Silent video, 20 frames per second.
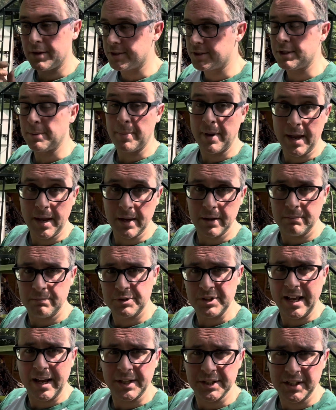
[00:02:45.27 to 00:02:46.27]
to be
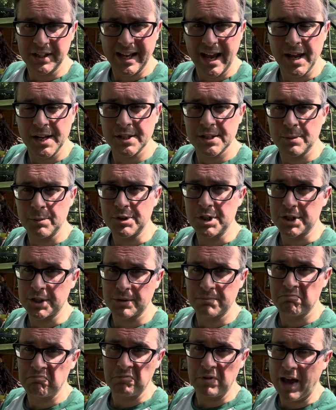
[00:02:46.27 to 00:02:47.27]
sticks and canes, which is
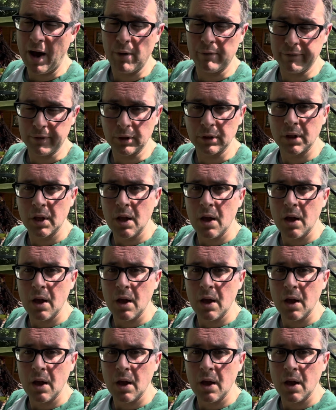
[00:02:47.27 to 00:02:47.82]
helpful.